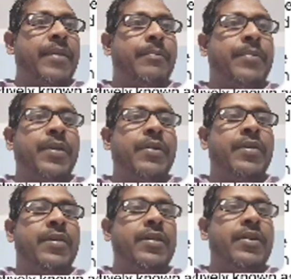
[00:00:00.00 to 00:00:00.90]

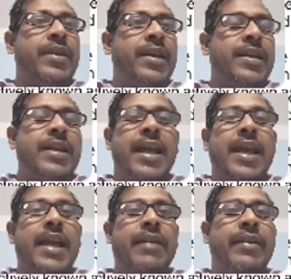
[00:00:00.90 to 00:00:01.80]
beyond
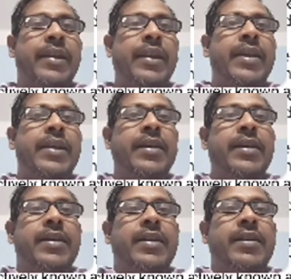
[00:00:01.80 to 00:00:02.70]
Narayani
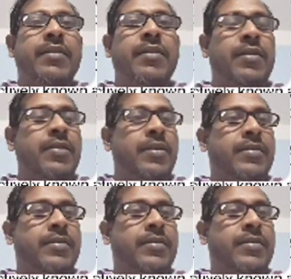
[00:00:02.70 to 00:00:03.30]
Gandak.